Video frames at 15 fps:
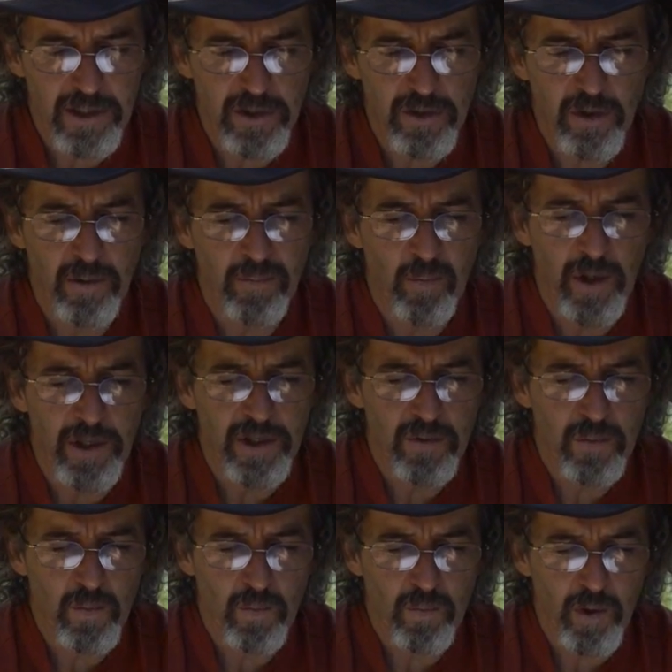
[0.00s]
determine
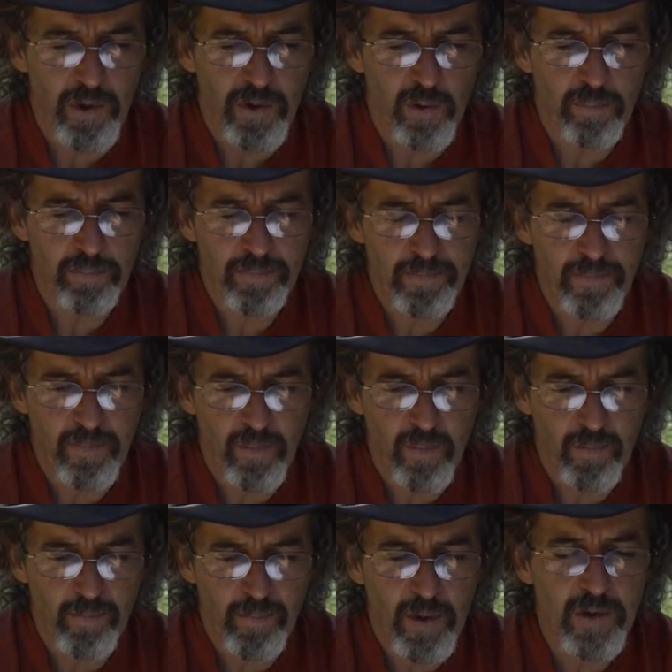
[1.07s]
what your
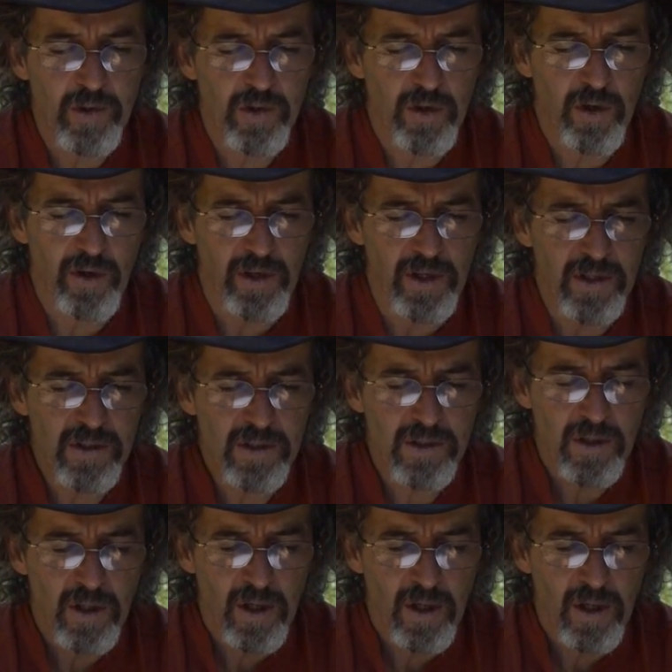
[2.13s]
concern is.